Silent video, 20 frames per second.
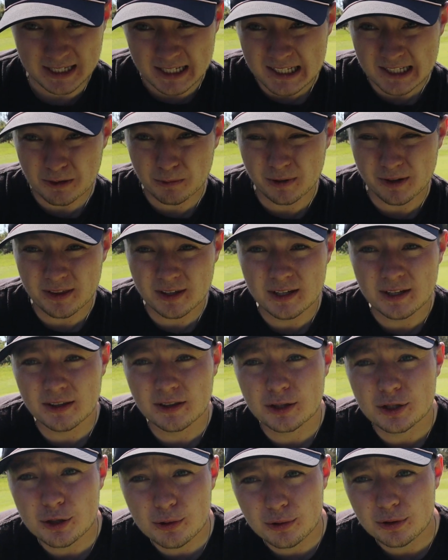get to within
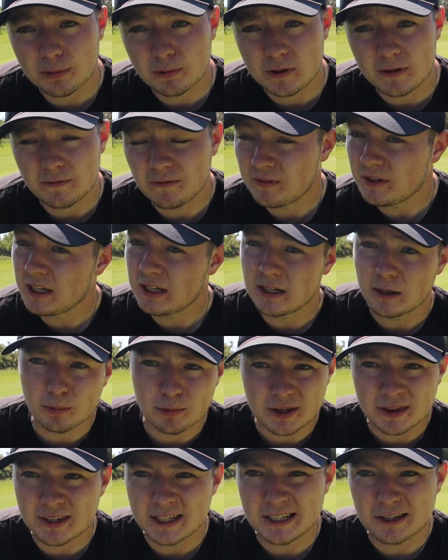2-3 feet and
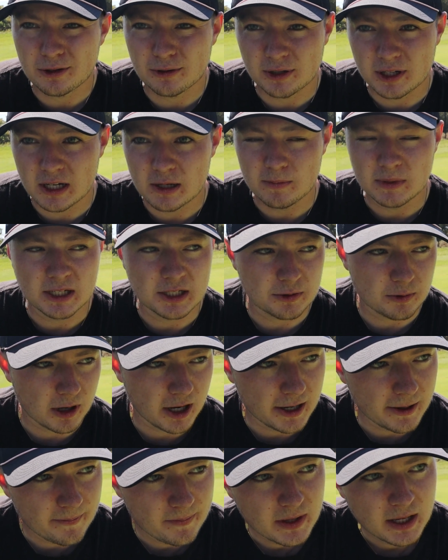we think they're gimmies,
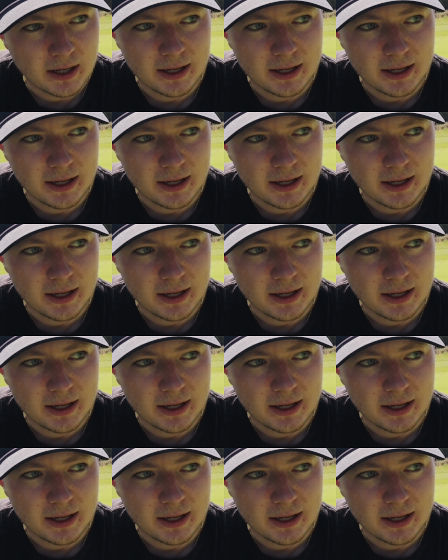right?